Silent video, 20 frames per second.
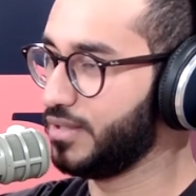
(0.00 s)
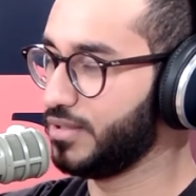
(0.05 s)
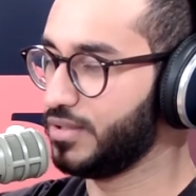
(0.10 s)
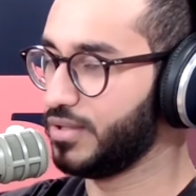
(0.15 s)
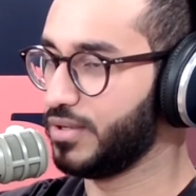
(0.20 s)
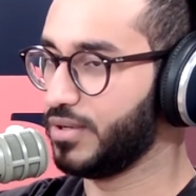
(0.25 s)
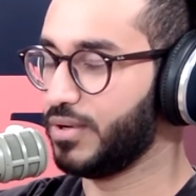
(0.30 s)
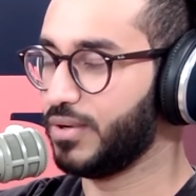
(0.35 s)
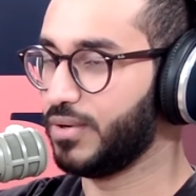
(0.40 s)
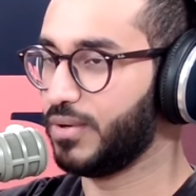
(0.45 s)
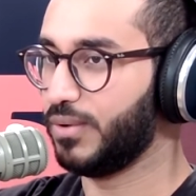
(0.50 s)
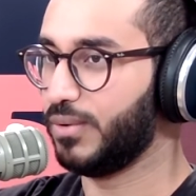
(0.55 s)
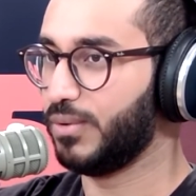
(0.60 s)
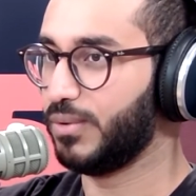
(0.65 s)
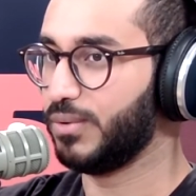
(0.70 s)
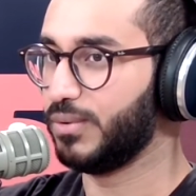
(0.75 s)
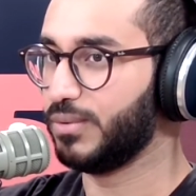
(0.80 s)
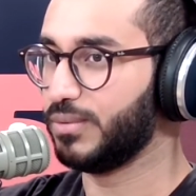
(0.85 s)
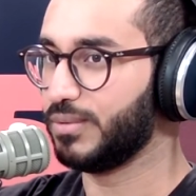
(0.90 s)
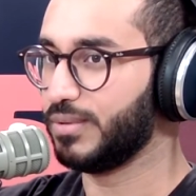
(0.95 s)

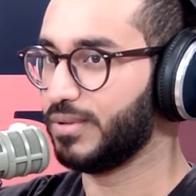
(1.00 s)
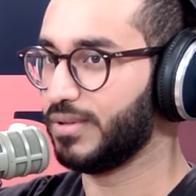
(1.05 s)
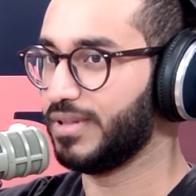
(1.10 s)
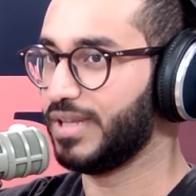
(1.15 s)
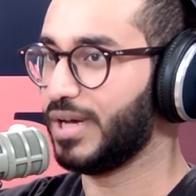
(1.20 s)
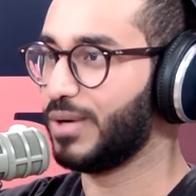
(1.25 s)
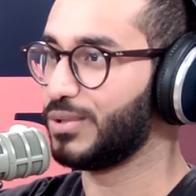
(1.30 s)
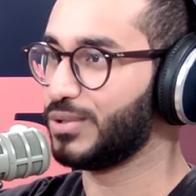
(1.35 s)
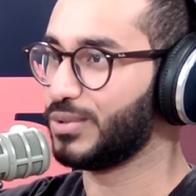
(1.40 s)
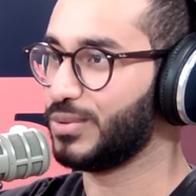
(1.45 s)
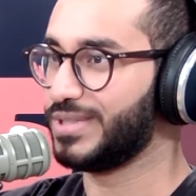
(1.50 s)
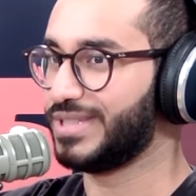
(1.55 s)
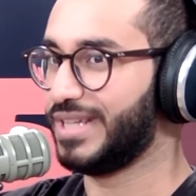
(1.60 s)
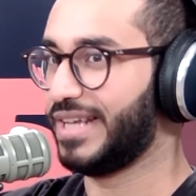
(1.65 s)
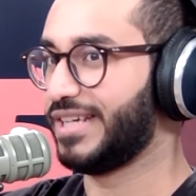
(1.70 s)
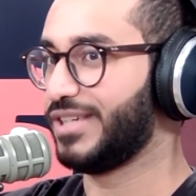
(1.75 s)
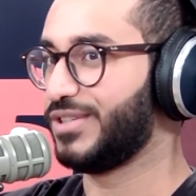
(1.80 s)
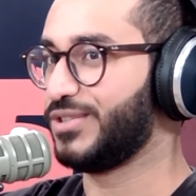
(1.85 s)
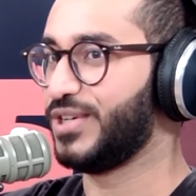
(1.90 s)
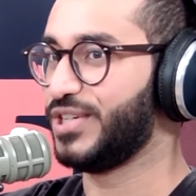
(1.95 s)
So that was always
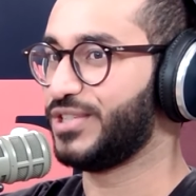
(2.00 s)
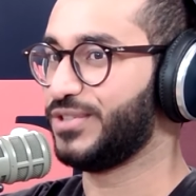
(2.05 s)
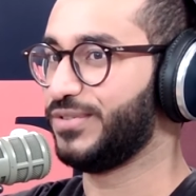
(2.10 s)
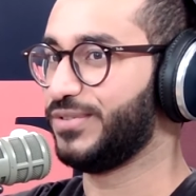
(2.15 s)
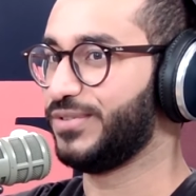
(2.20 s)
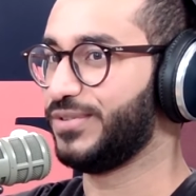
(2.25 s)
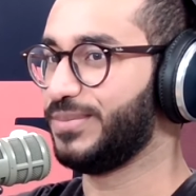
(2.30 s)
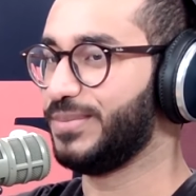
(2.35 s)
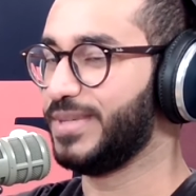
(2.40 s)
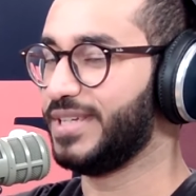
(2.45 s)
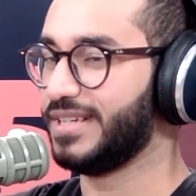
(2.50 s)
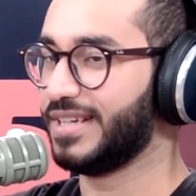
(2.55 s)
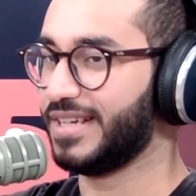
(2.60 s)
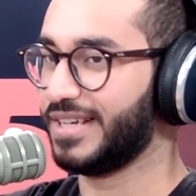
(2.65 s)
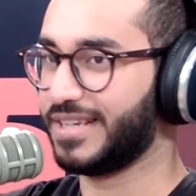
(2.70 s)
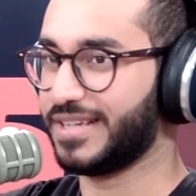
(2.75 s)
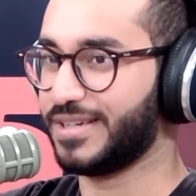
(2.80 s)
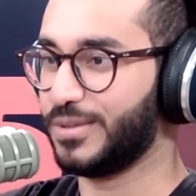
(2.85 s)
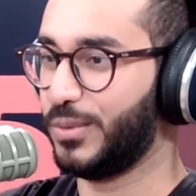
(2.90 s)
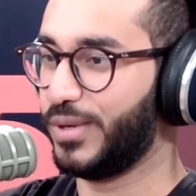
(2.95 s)
like a treasure for me.
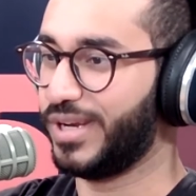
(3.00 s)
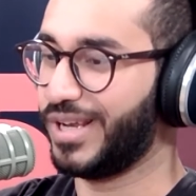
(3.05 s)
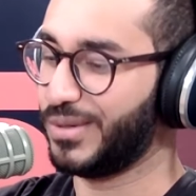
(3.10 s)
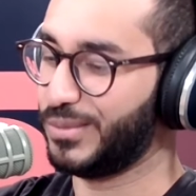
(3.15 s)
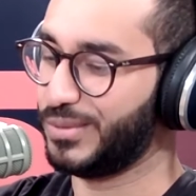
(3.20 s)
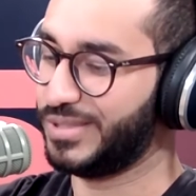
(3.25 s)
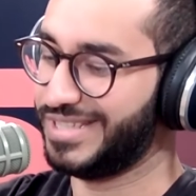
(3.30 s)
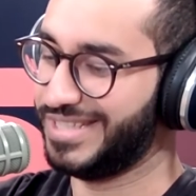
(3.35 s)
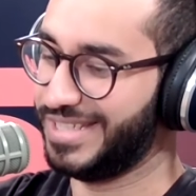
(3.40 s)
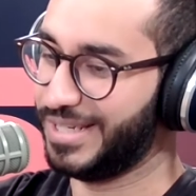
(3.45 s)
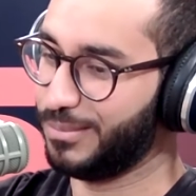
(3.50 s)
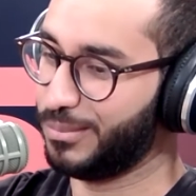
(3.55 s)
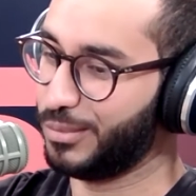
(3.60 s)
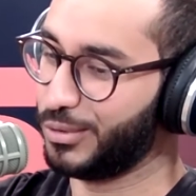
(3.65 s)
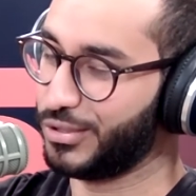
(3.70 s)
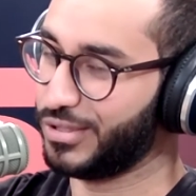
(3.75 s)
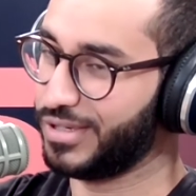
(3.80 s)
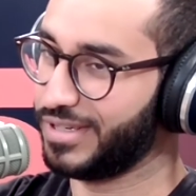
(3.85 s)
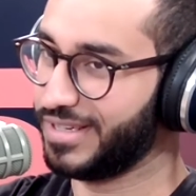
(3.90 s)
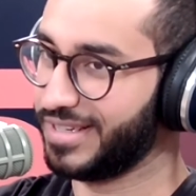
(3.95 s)
Like when I would see a
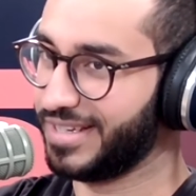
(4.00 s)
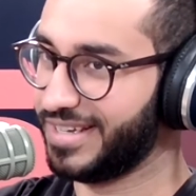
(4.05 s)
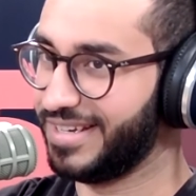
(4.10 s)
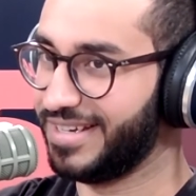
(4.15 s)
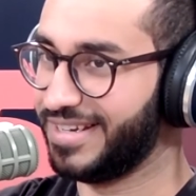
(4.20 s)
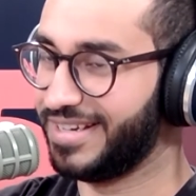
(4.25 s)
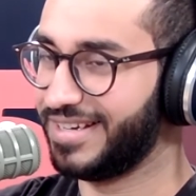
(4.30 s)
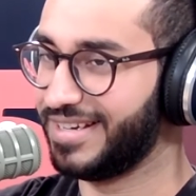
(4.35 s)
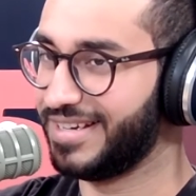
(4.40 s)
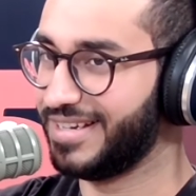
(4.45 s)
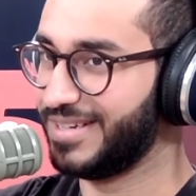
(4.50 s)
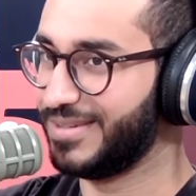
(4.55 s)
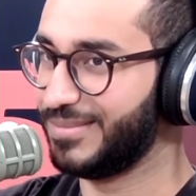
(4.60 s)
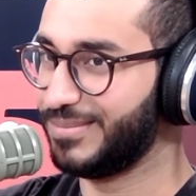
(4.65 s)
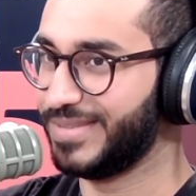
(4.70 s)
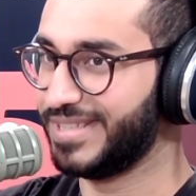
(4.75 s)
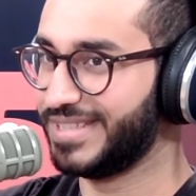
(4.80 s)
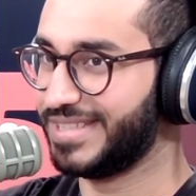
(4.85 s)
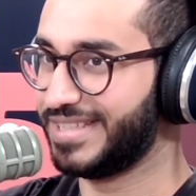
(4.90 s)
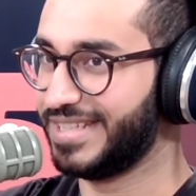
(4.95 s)
book,
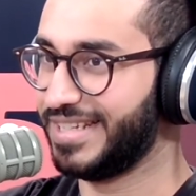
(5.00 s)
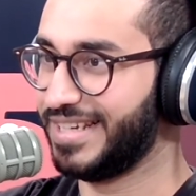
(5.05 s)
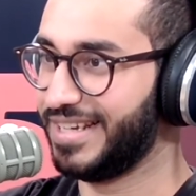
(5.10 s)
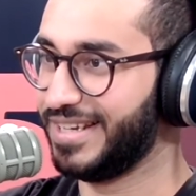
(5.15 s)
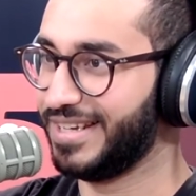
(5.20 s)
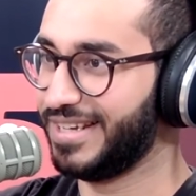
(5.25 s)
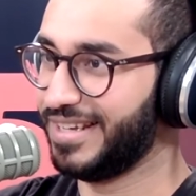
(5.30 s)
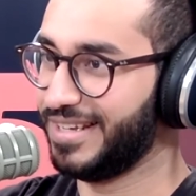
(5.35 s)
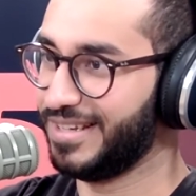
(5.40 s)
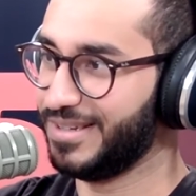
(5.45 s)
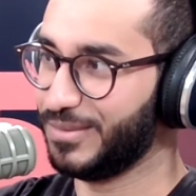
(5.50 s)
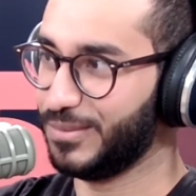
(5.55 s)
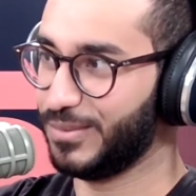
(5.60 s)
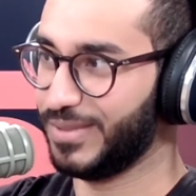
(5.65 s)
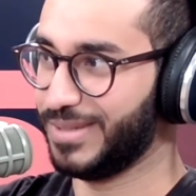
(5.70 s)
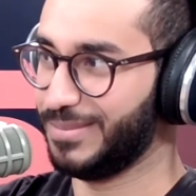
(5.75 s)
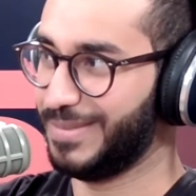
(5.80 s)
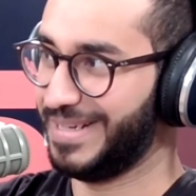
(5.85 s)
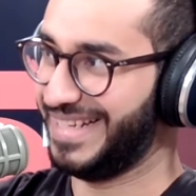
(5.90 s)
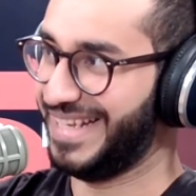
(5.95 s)
let's say,
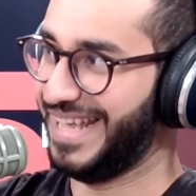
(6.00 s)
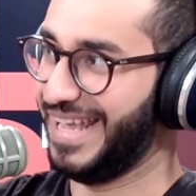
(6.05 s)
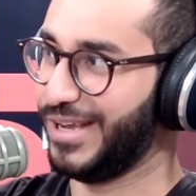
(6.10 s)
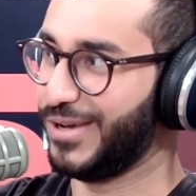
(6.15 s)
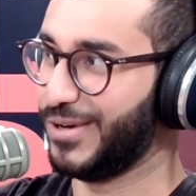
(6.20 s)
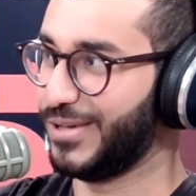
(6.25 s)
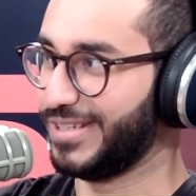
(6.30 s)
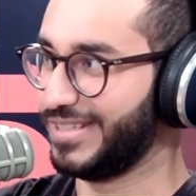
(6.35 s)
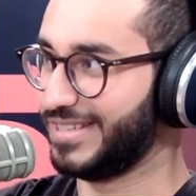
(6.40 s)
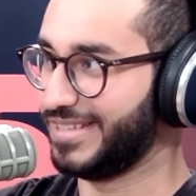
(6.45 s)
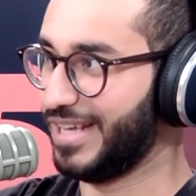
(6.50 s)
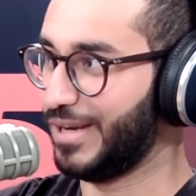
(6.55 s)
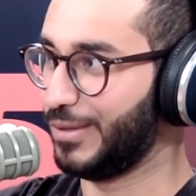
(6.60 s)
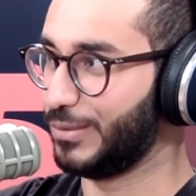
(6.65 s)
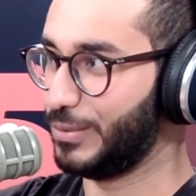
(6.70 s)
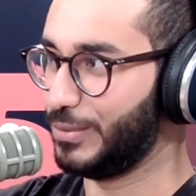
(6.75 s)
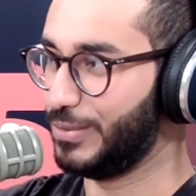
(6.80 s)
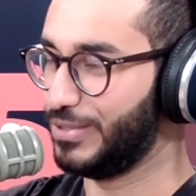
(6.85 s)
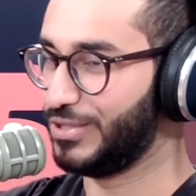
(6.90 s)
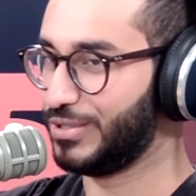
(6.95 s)
with a big cake on it, I would
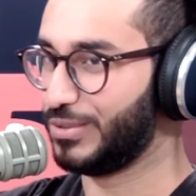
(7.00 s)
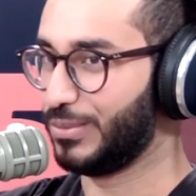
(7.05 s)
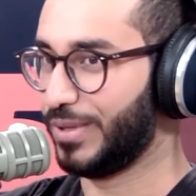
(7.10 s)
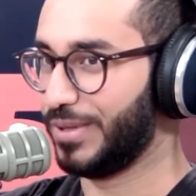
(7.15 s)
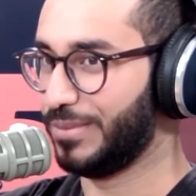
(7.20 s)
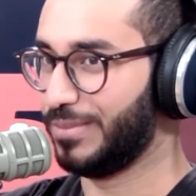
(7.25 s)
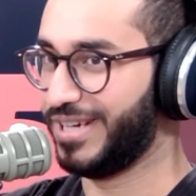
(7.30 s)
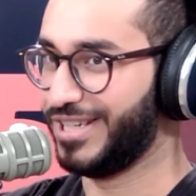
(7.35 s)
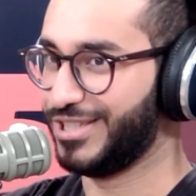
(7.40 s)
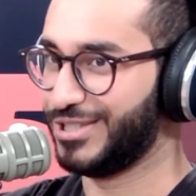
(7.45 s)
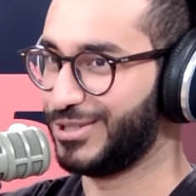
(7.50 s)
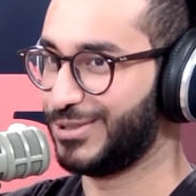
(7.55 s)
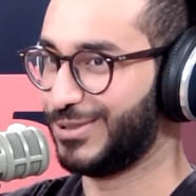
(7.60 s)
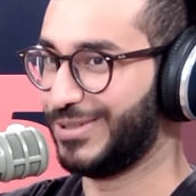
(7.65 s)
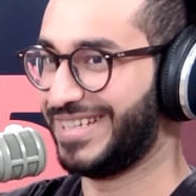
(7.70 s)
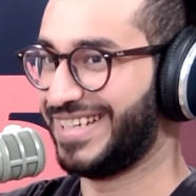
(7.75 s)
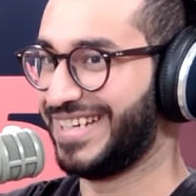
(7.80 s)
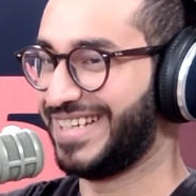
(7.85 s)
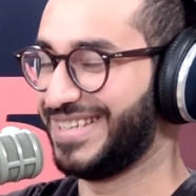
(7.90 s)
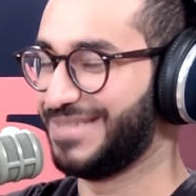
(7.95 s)
always just want to buy it just to
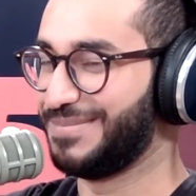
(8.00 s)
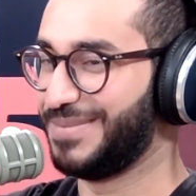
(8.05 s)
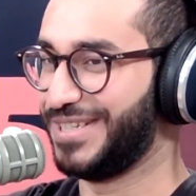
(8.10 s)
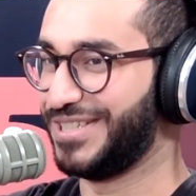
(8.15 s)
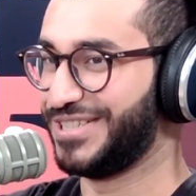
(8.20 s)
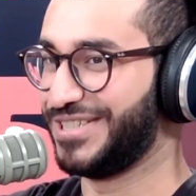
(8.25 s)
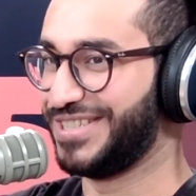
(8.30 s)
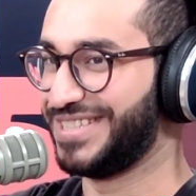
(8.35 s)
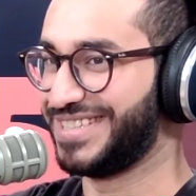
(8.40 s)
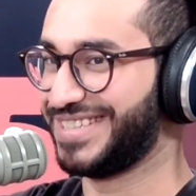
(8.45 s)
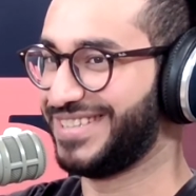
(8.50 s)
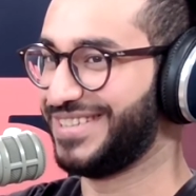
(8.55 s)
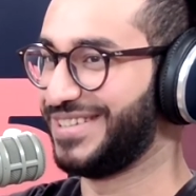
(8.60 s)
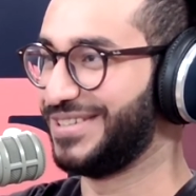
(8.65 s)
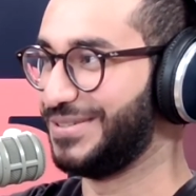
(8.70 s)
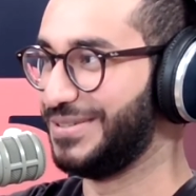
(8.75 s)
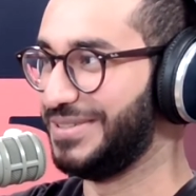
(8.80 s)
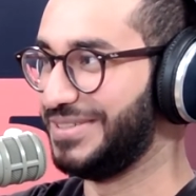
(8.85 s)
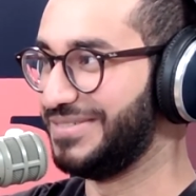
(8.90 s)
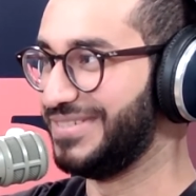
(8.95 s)
look at the pictures, not
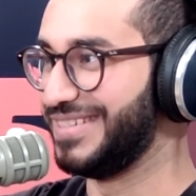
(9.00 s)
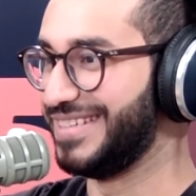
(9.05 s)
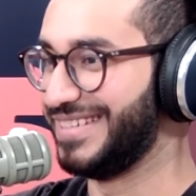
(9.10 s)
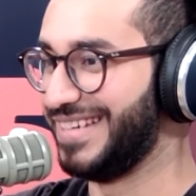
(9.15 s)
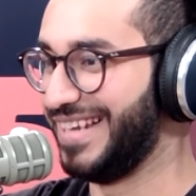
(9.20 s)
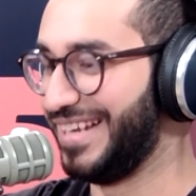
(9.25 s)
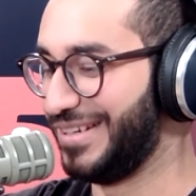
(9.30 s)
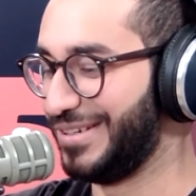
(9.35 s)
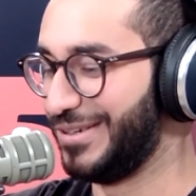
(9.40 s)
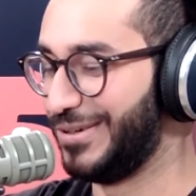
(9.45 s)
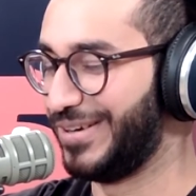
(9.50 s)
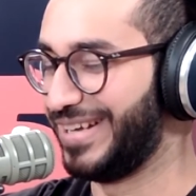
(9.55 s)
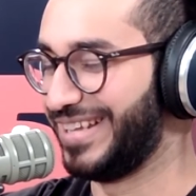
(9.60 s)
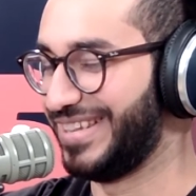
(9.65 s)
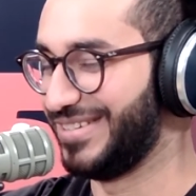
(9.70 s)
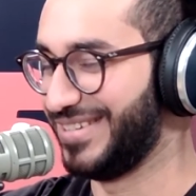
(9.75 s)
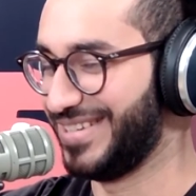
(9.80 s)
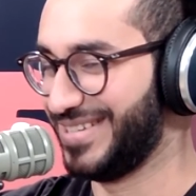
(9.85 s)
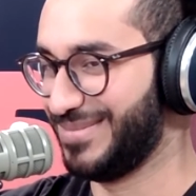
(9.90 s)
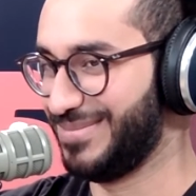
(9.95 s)
to even like look at
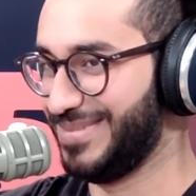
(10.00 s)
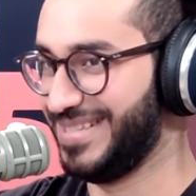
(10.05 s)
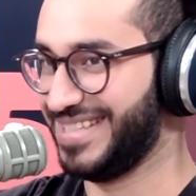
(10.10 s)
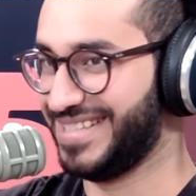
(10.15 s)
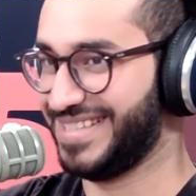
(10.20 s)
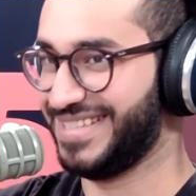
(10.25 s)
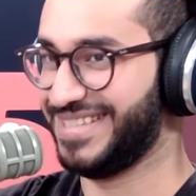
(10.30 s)
the recipes.